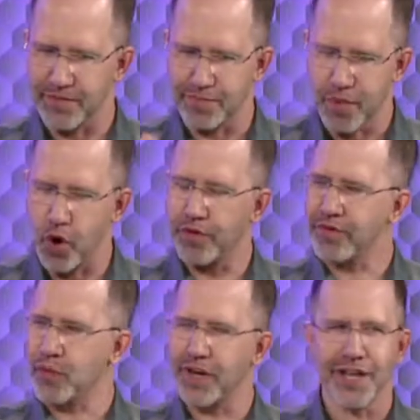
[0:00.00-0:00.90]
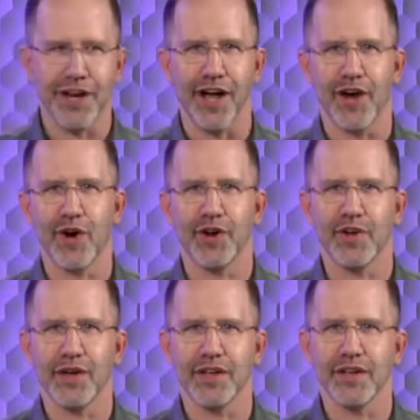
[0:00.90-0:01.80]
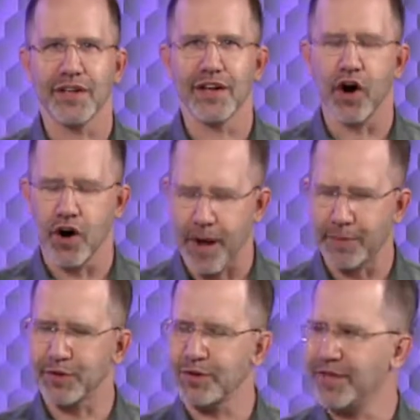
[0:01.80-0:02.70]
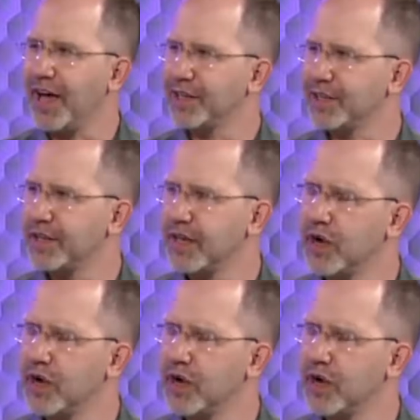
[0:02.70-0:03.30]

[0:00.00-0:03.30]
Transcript: both what he and I are arguing are absolutely valid.